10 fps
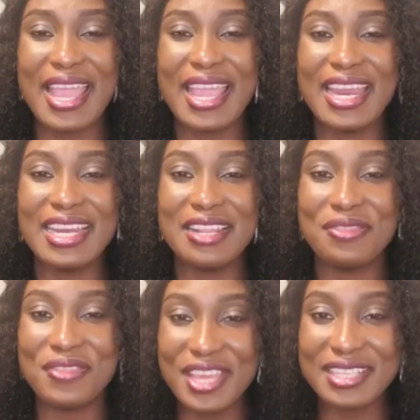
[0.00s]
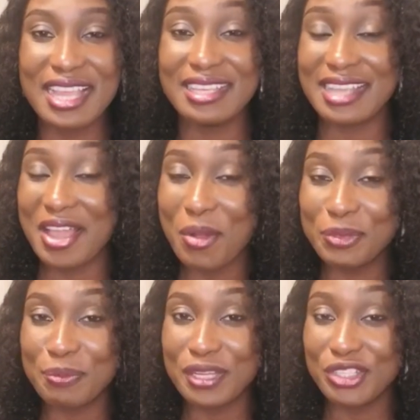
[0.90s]
and this has
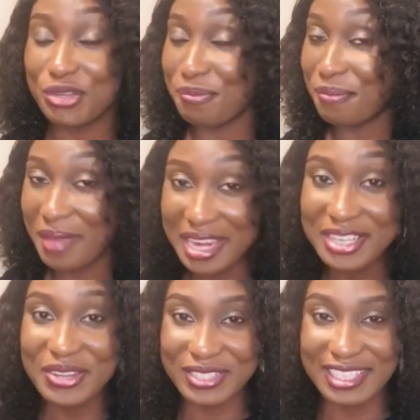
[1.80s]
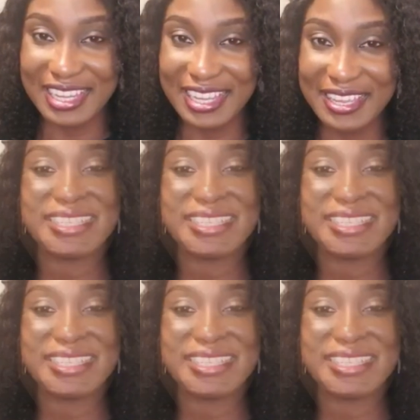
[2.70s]
helped me tremendously.